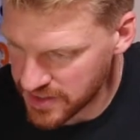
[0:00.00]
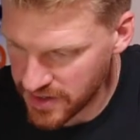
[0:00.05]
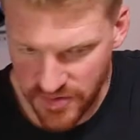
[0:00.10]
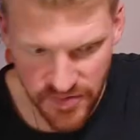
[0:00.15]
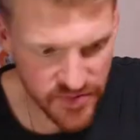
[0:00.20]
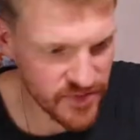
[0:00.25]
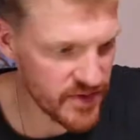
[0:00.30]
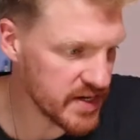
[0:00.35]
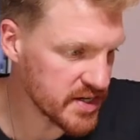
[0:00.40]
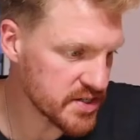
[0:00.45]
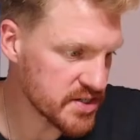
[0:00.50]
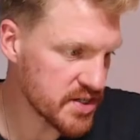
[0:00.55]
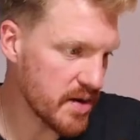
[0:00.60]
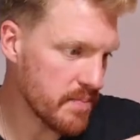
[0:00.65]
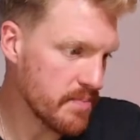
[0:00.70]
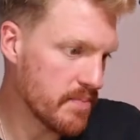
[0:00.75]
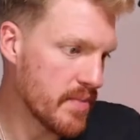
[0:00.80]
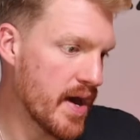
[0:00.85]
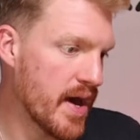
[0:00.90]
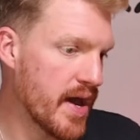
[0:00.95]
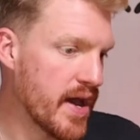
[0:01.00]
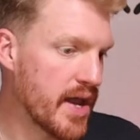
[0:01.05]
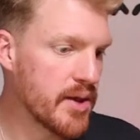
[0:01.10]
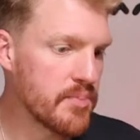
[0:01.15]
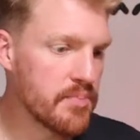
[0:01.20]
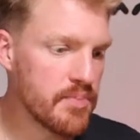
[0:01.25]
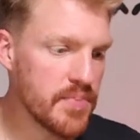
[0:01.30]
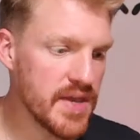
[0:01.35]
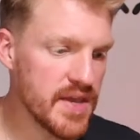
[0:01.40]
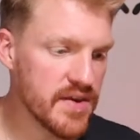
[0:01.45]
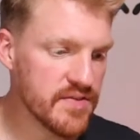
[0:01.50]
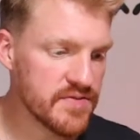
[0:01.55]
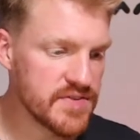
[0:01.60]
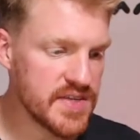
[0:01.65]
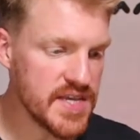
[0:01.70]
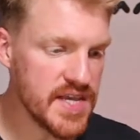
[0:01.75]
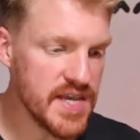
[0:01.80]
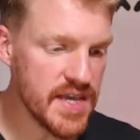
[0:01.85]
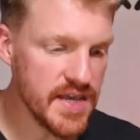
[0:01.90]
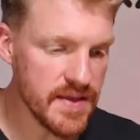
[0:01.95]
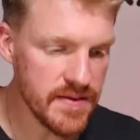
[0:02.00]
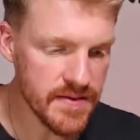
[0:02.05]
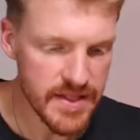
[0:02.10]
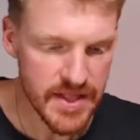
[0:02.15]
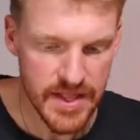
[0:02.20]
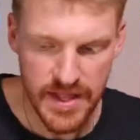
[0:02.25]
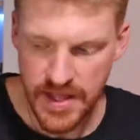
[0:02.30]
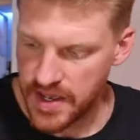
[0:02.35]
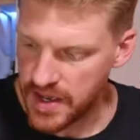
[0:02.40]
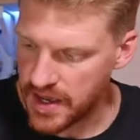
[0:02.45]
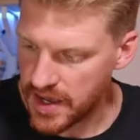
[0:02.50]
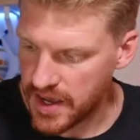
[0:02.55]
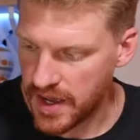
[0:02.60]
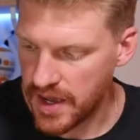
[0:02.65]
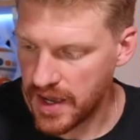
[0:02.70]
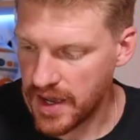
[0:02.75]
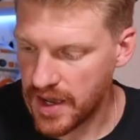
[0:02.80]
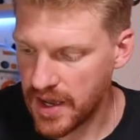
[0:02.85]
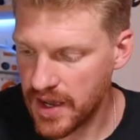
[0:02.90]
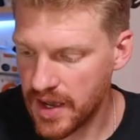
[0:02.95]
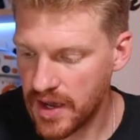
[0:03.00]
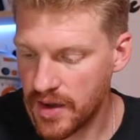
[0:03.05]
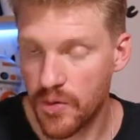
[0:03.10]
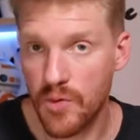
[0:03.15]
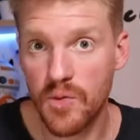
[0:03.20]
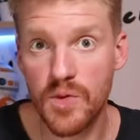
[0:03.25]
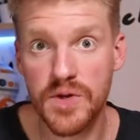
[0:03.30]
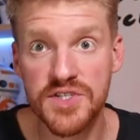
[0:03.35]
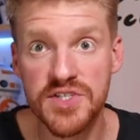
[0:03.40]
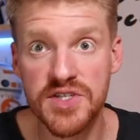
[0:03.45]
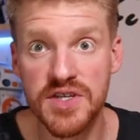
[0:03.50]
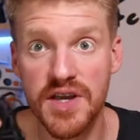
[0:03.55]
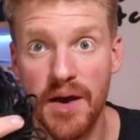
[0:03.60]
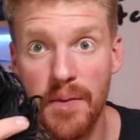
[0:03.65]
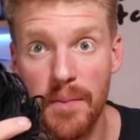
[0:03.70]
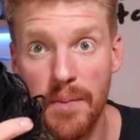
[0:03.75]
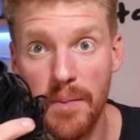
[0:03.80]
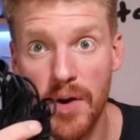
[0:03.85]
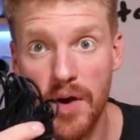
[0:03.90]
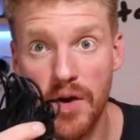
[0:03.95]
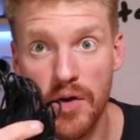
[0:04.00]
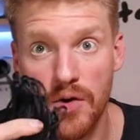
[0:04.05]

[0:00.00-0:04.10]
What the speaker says: to finish up my PFD was some